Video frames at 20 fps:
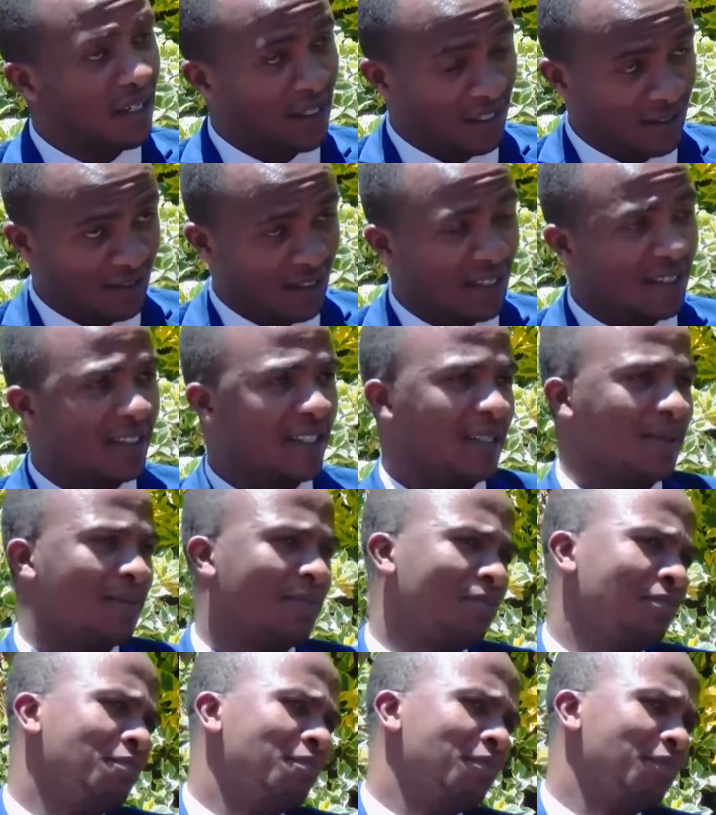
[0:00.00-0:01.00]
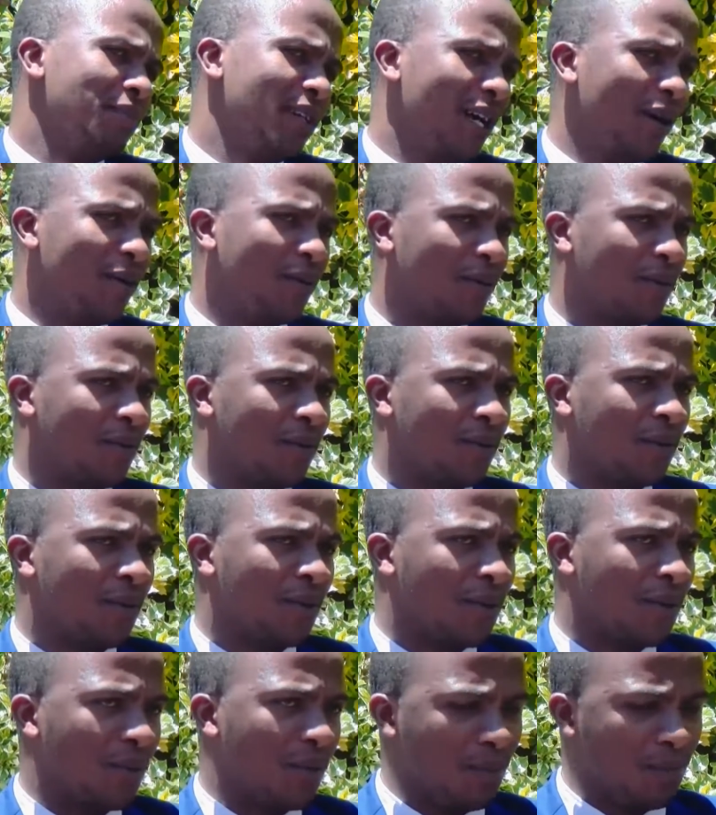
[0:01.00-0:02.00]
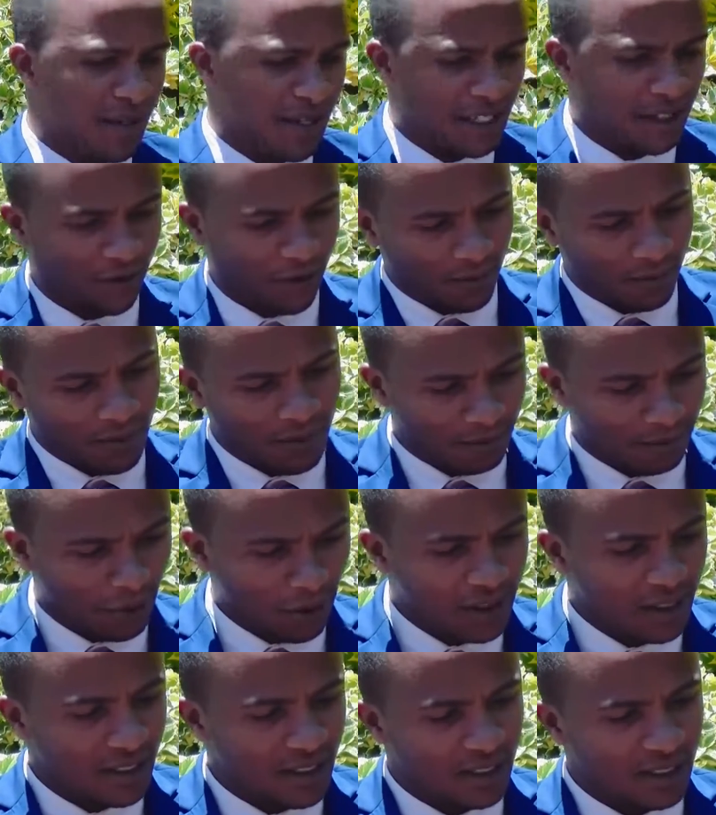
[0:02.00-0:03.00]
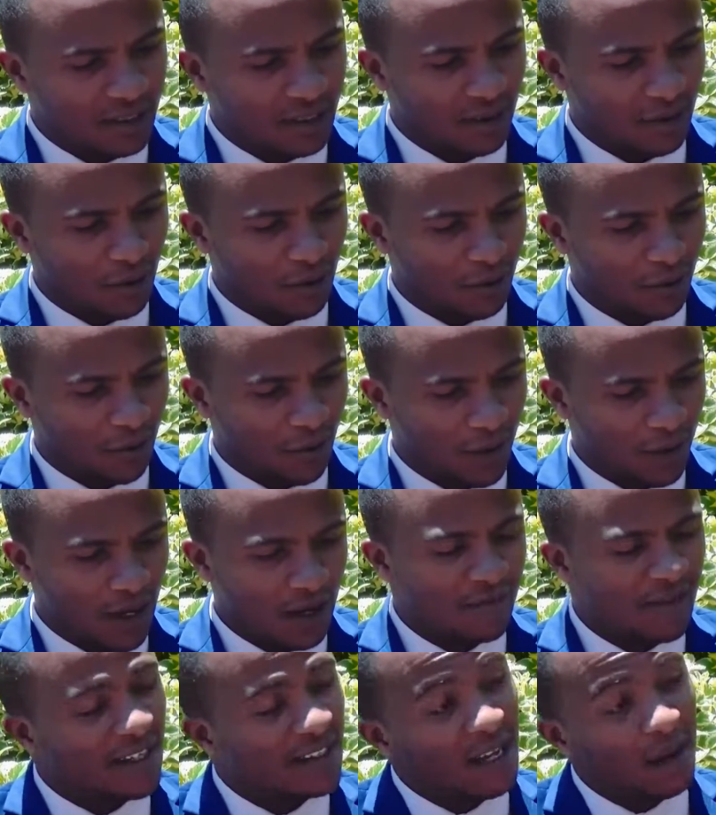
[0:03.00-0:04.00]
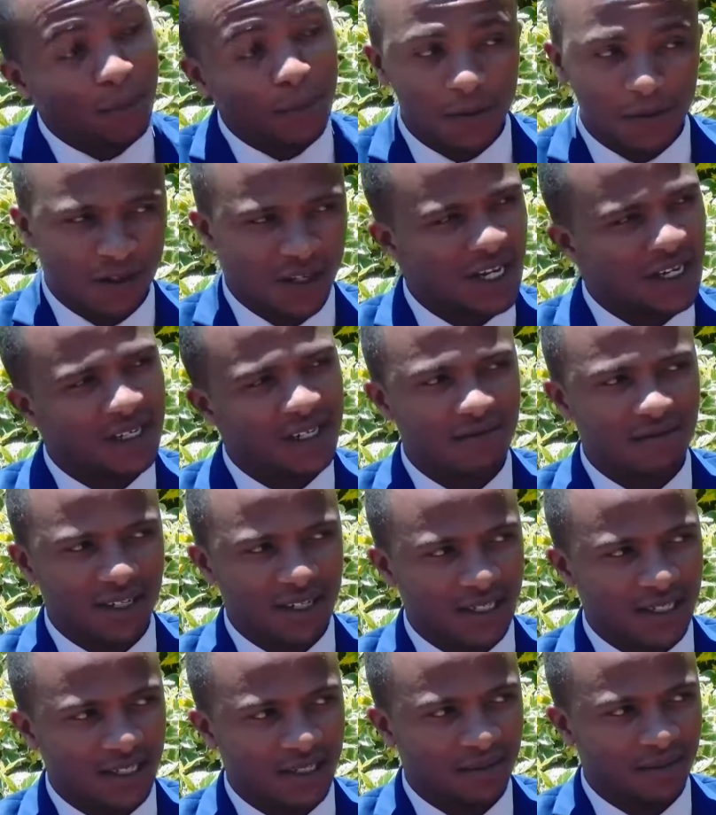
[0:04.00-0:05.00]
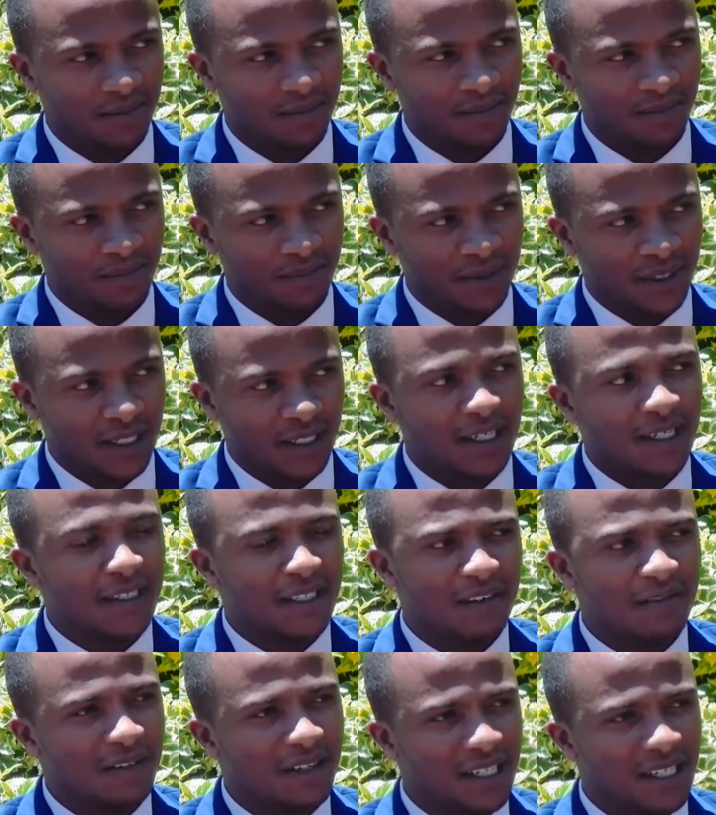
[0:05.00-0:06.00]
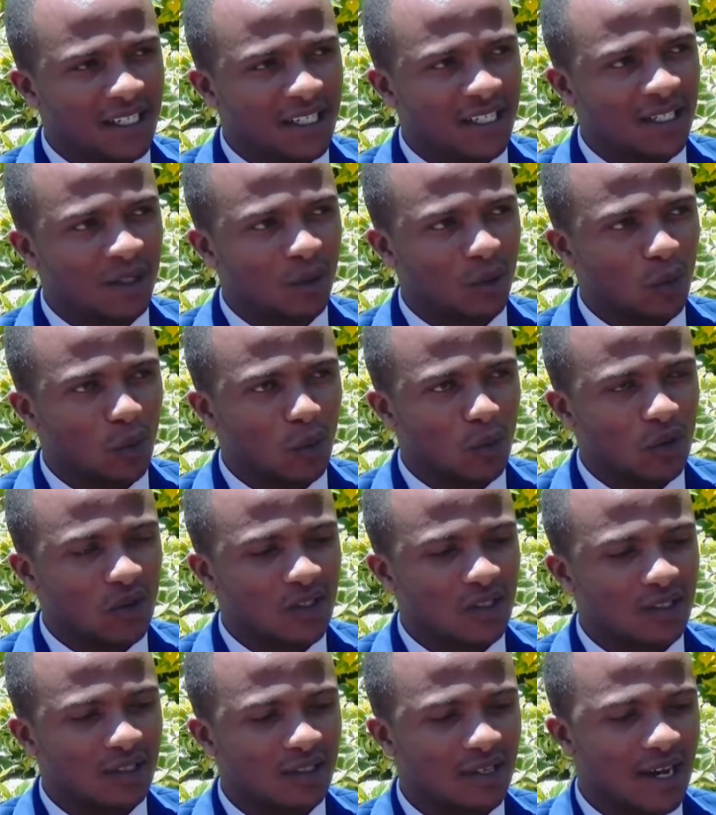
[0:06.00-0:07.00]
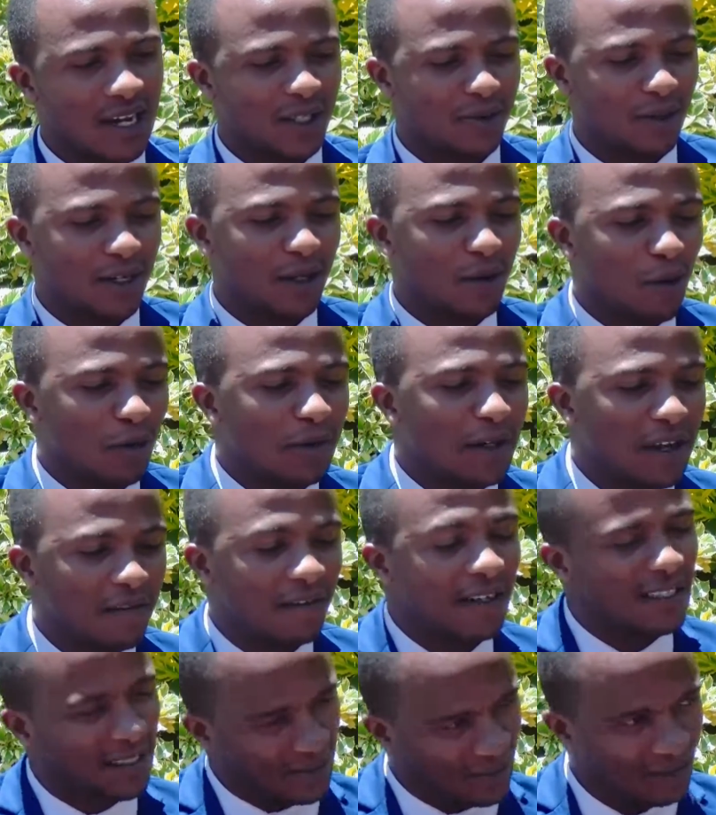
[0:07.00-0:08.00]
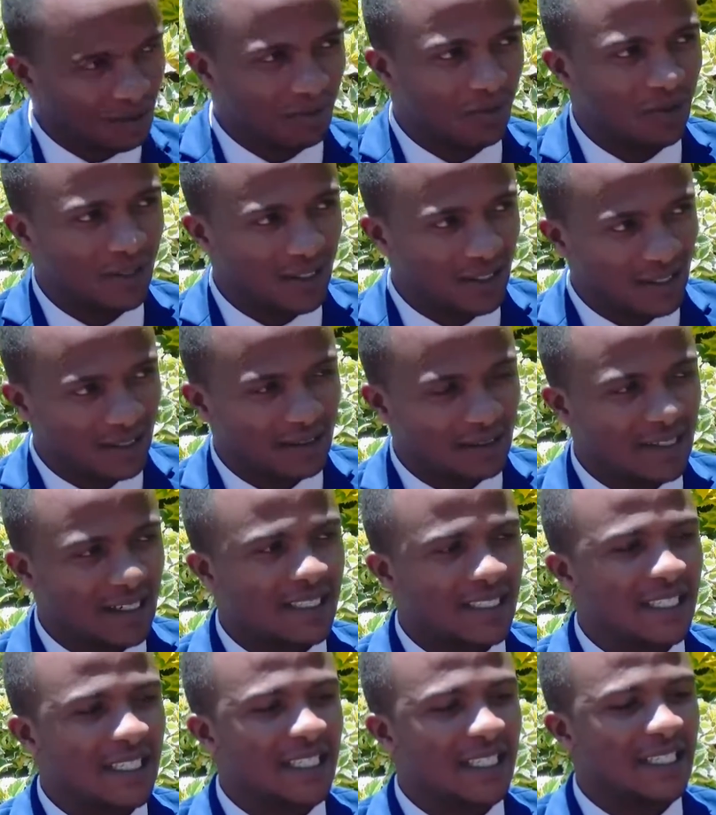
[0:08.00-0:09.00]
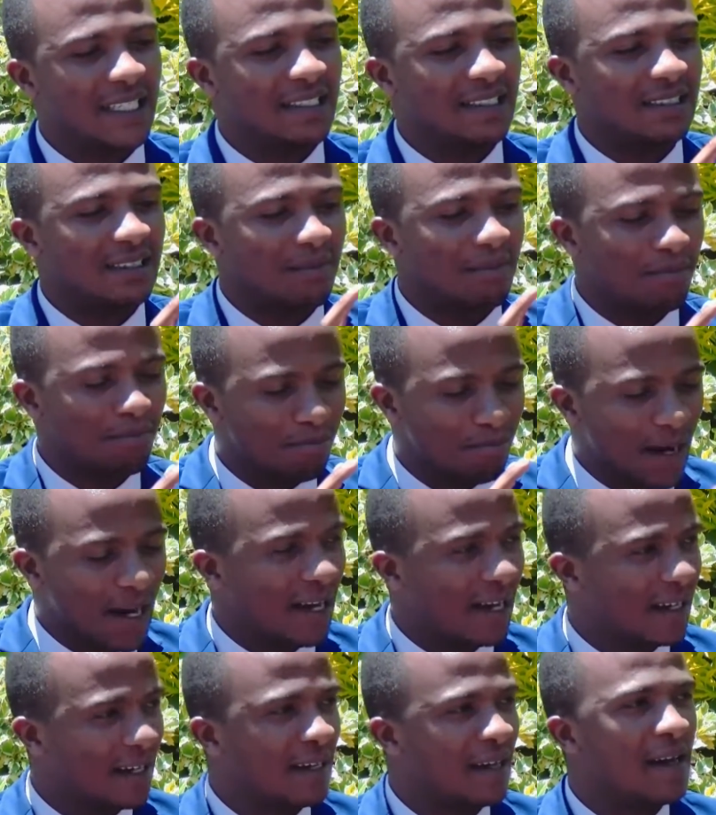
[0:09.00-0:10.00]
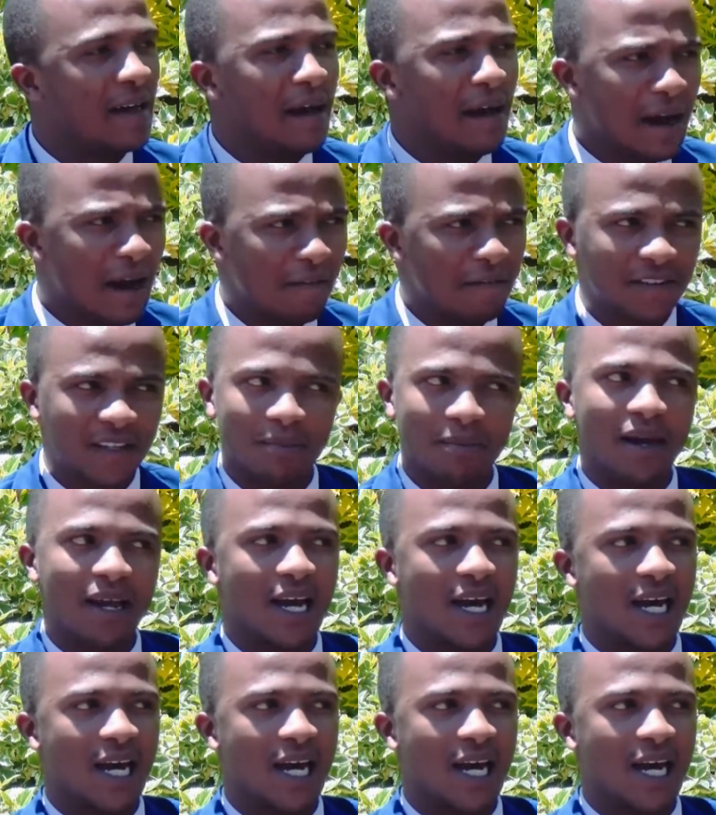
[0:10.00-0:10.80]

Exactly. Now, we pick it from the point of, where we have the example of King David. Mm. King David was, actually, God gave a testimony that he is a man after my